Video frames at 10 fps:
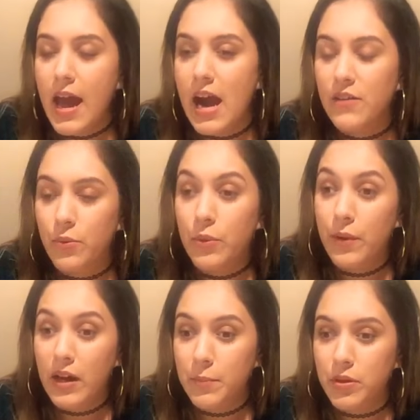And then we
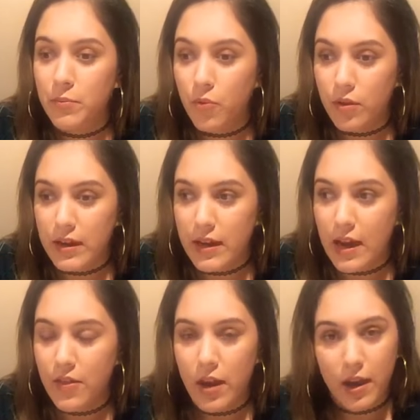wake up in the morning,
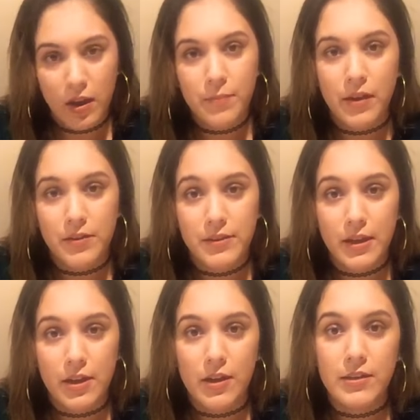and then I come
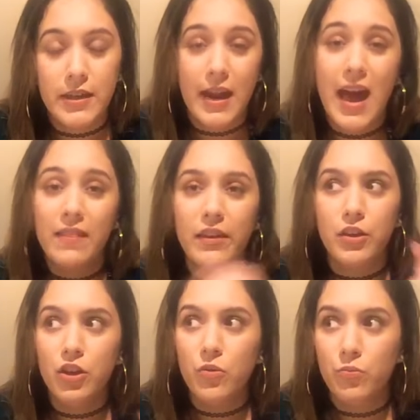downstairs, and I had,
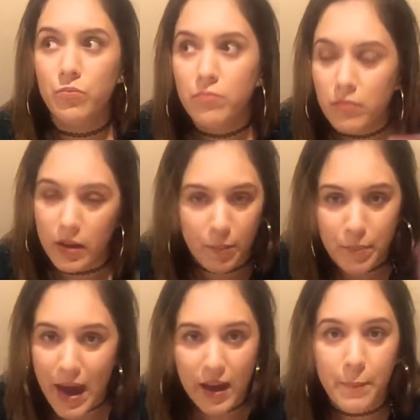like, you know, like a
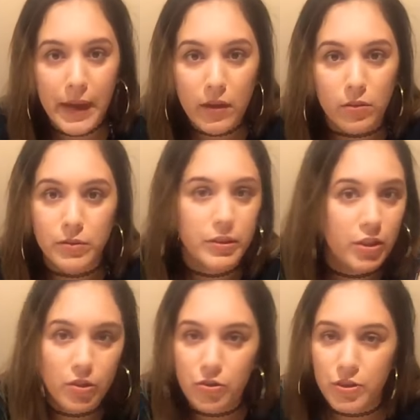bag of bagels. You
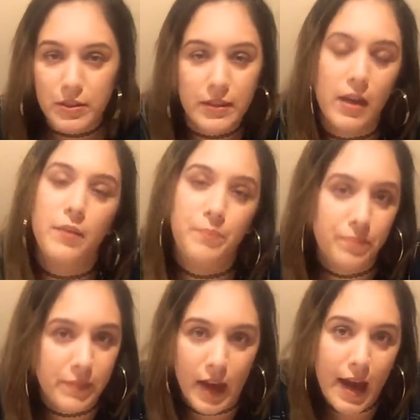know, you just get it.
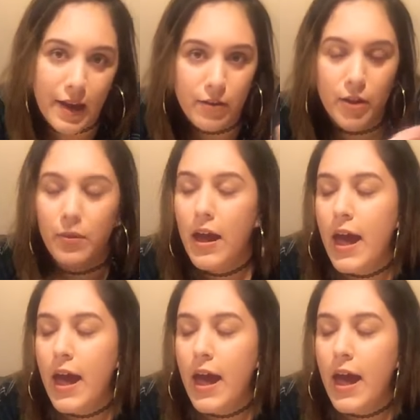Yeah, I don't know.